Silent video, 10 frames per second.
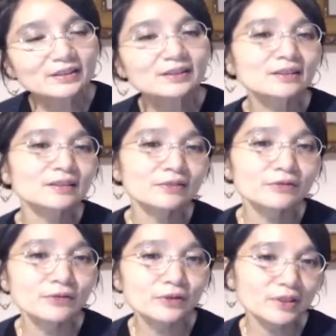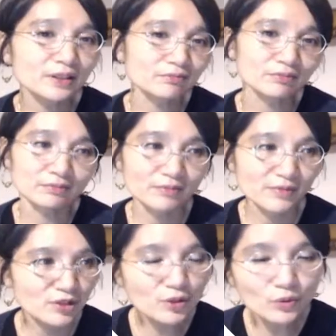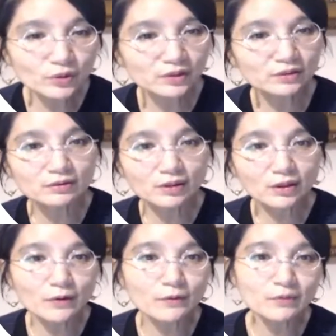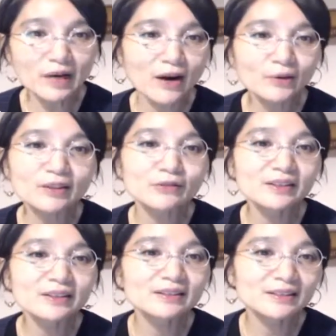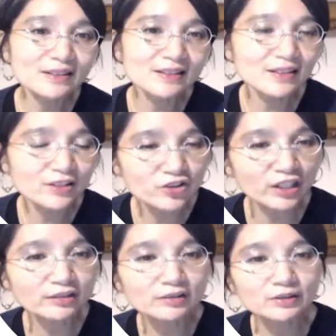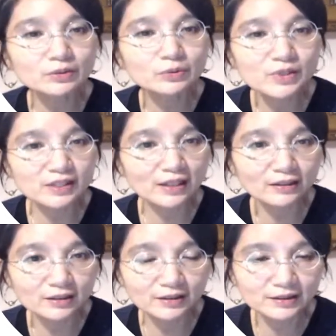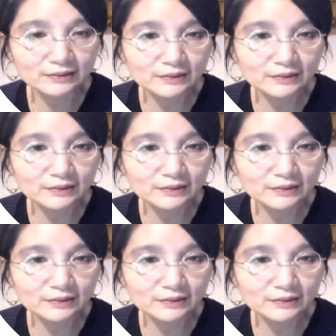is it for a student, or how difficult is it in general to start a